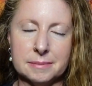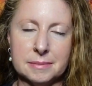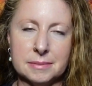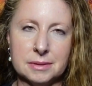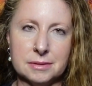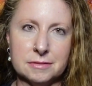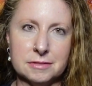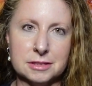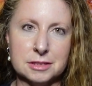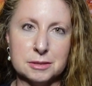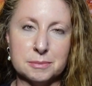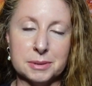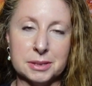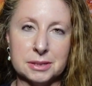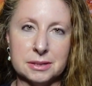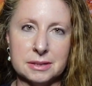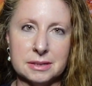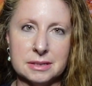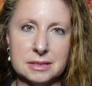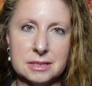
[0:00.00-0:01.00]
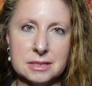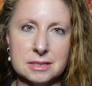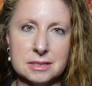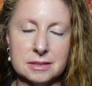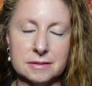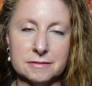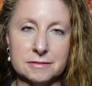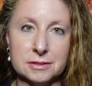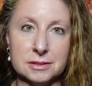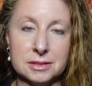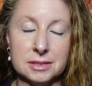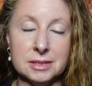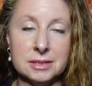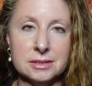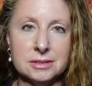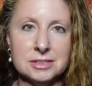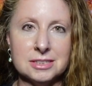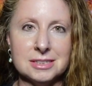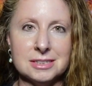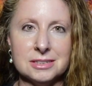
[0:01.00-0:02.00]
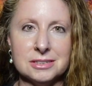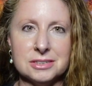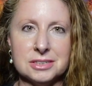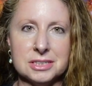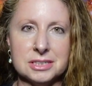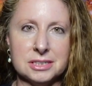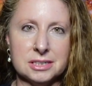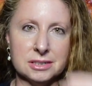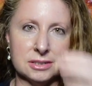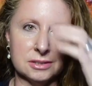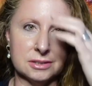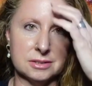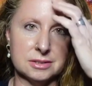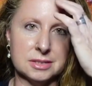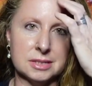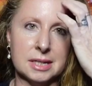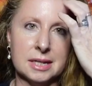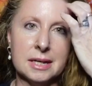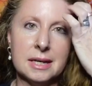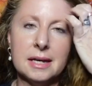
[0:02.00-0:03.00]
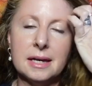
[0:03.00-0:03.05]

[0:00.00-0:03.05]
you've experienced for years and years and years